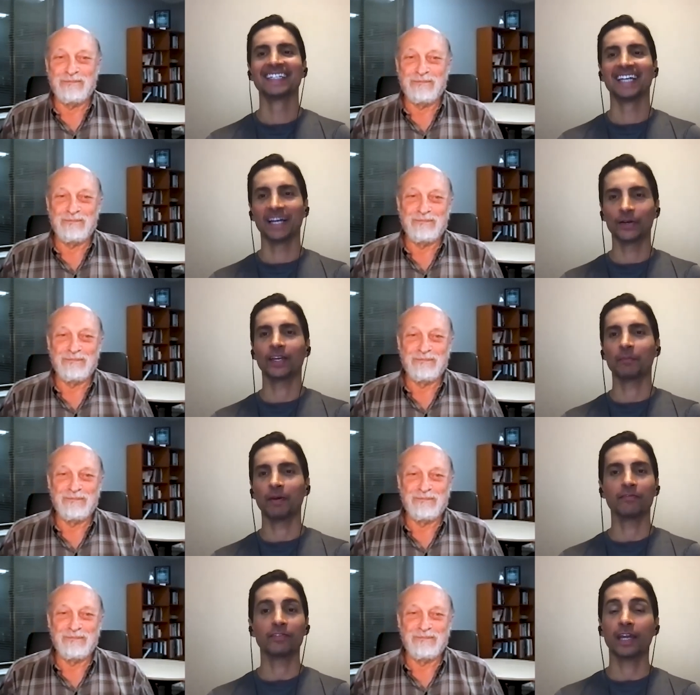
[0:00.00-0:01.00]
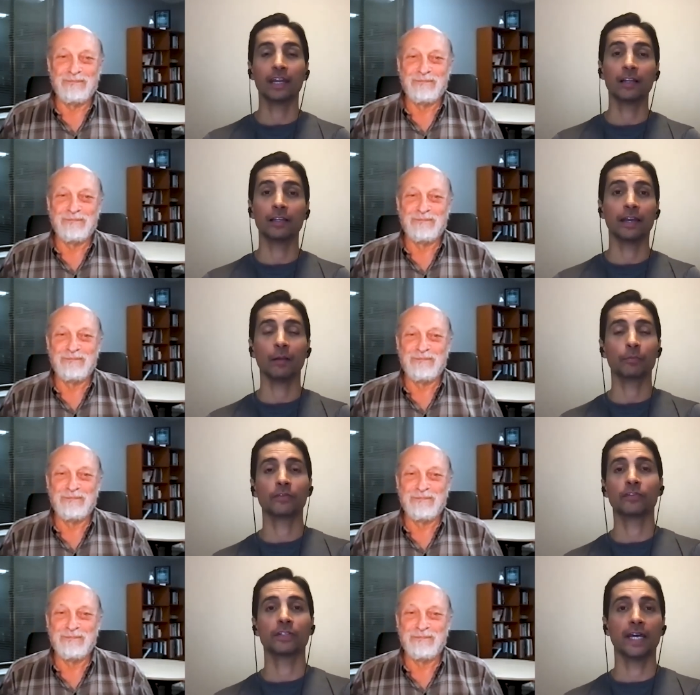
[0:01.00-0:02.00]
Speaker 1: Okay, PEMF can't help you
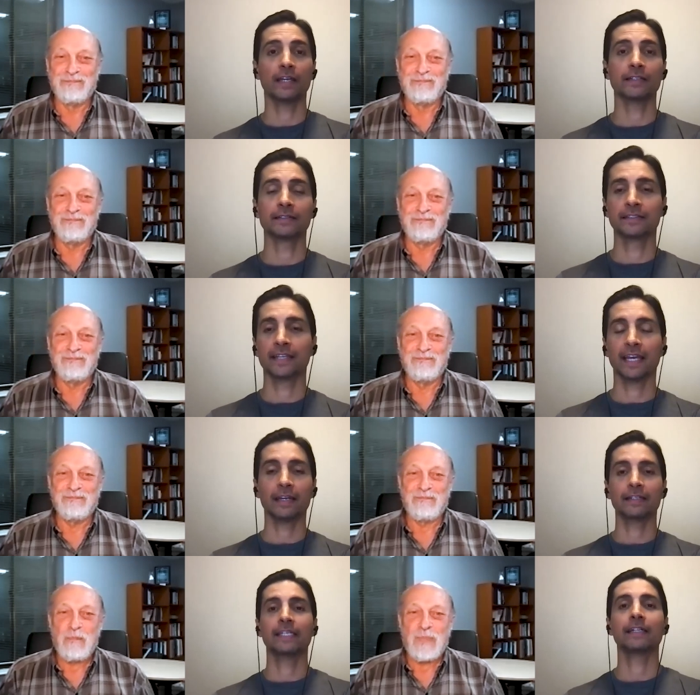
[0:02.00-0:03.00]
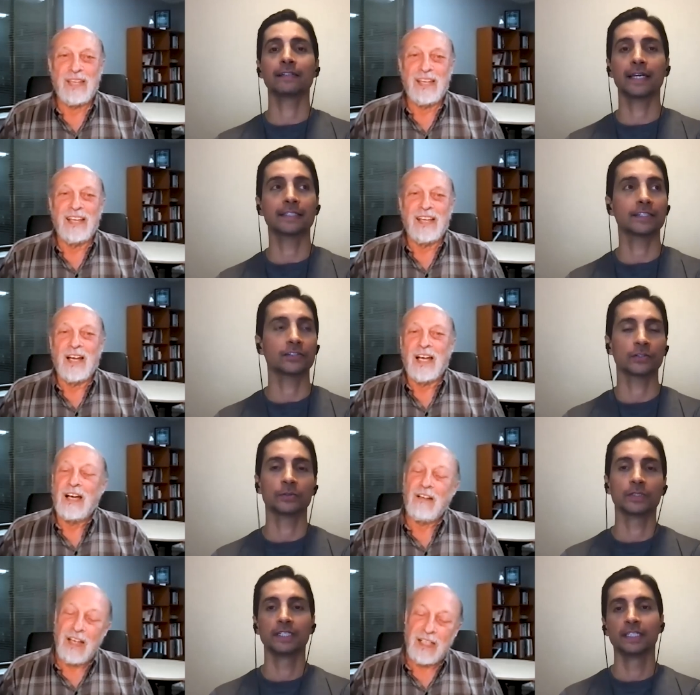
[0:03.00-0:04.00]
if you're dead. Can't heal dead tissue.
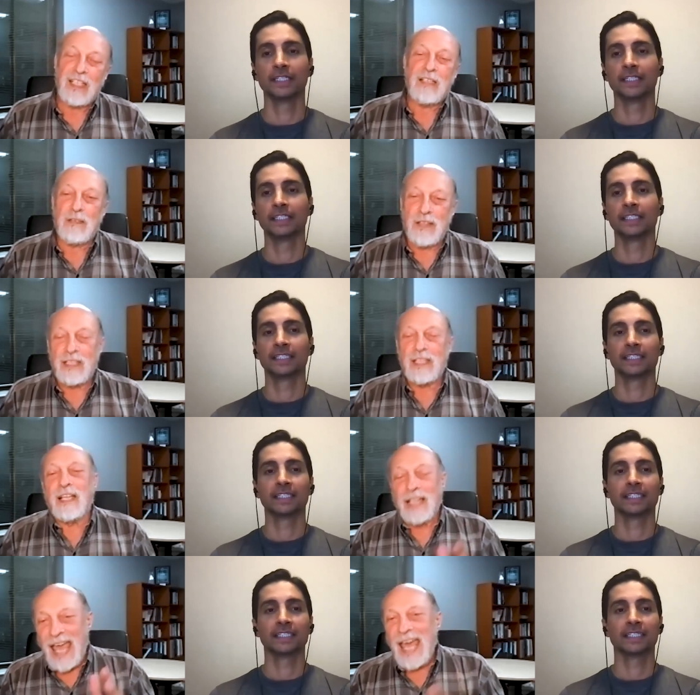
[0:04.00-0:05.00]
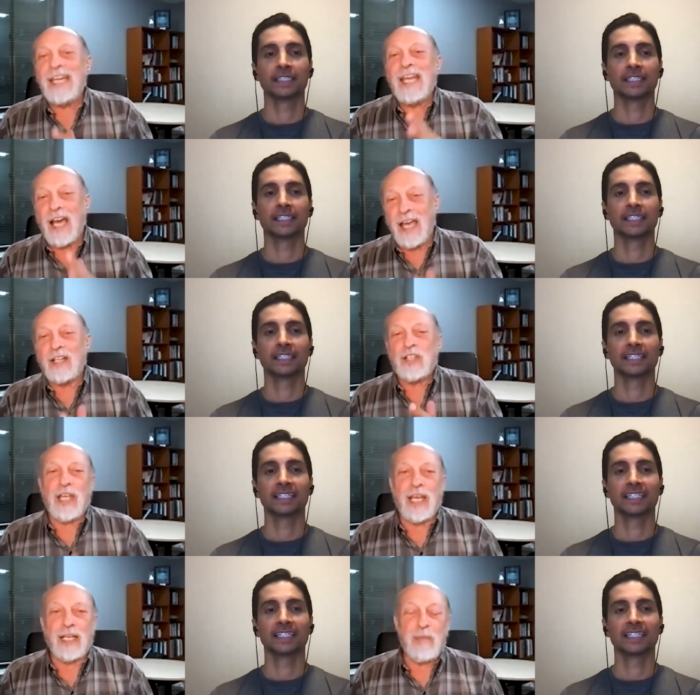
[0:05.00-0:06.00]
Speaker 2: Well, yeah, the landing, I
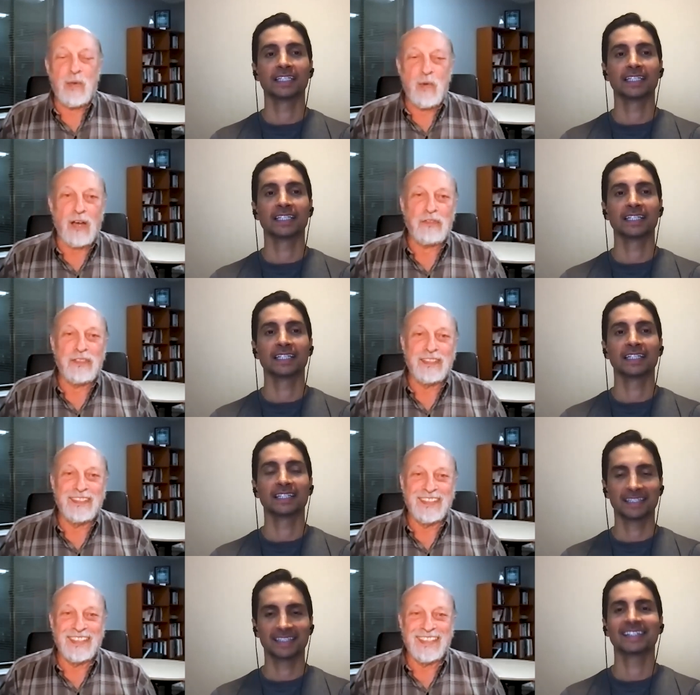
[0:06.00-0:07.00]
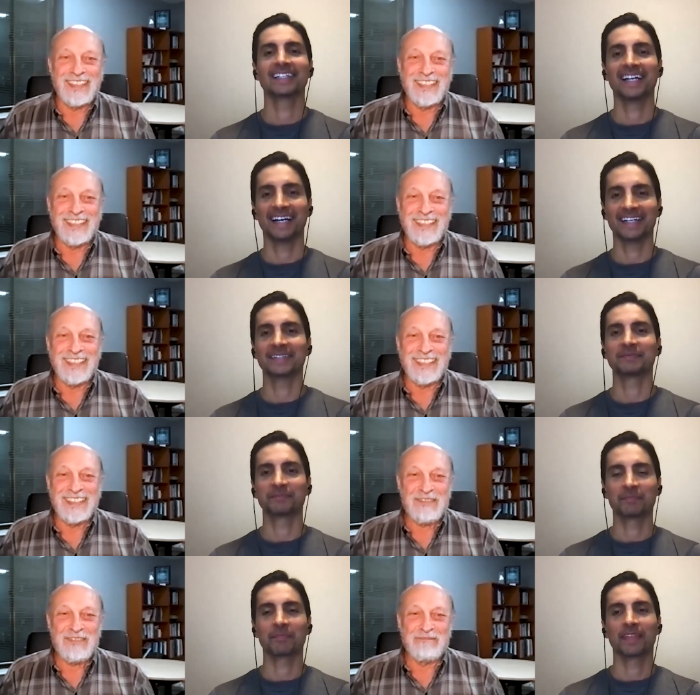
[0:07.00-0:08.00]
understand, can be rough.
Speaker 1: Got it.
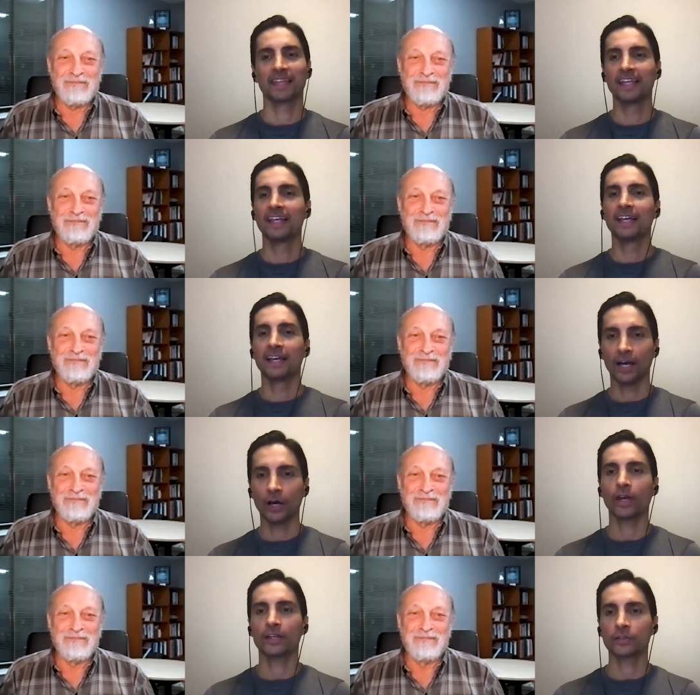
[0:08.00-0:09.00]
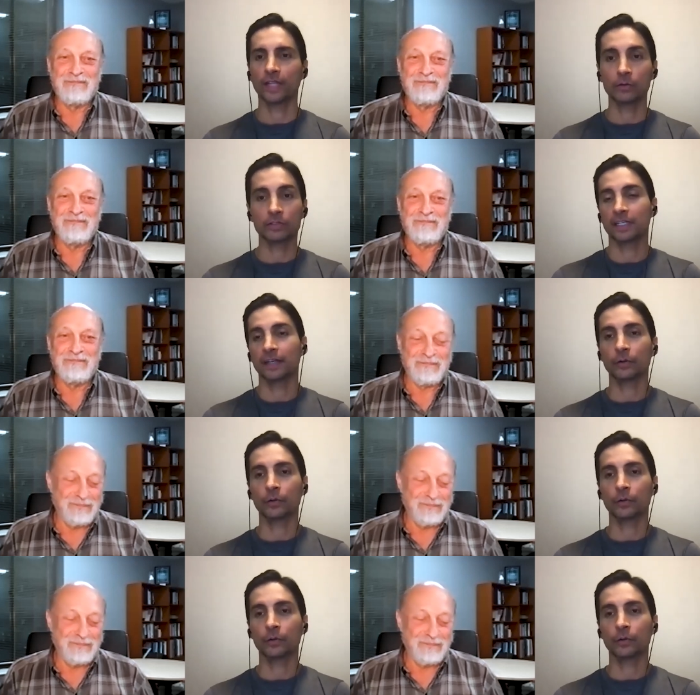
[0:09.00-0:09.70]
Okay, so that was the other